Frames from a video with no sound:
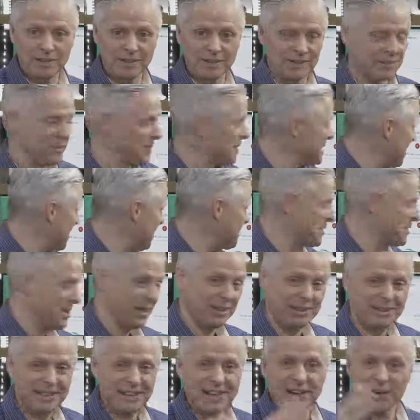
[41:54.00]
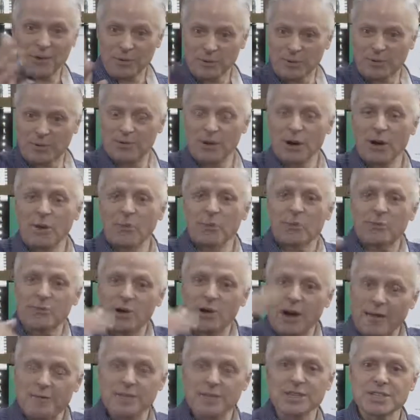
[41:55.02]
which camera to go? We've got
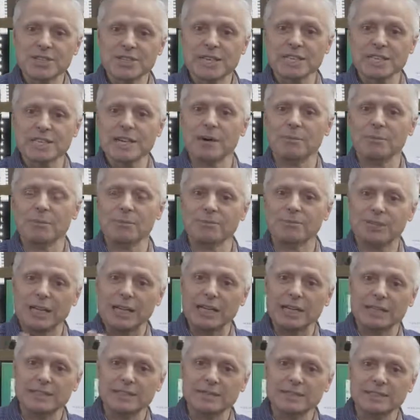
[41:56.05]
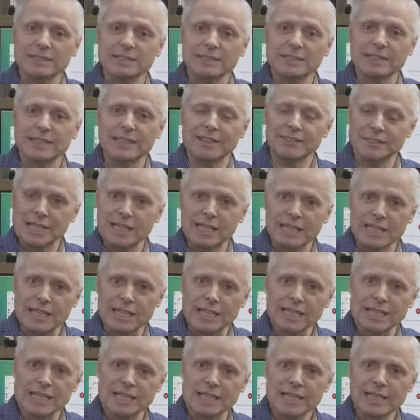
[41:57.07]
everything set up. I've done it. I've done
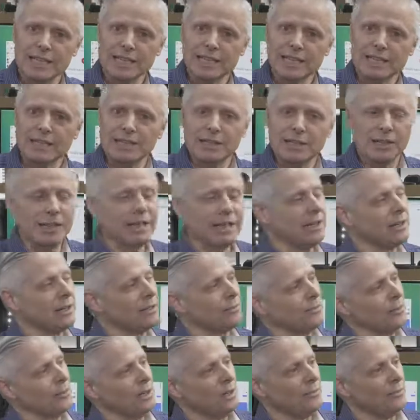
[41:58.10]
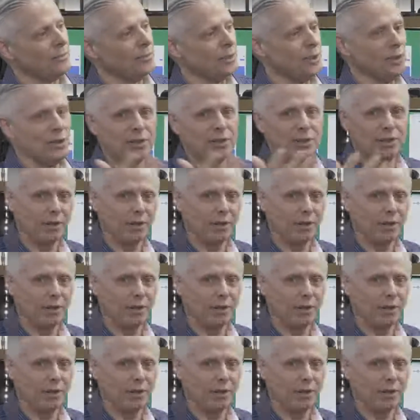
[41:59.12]
this. Now, you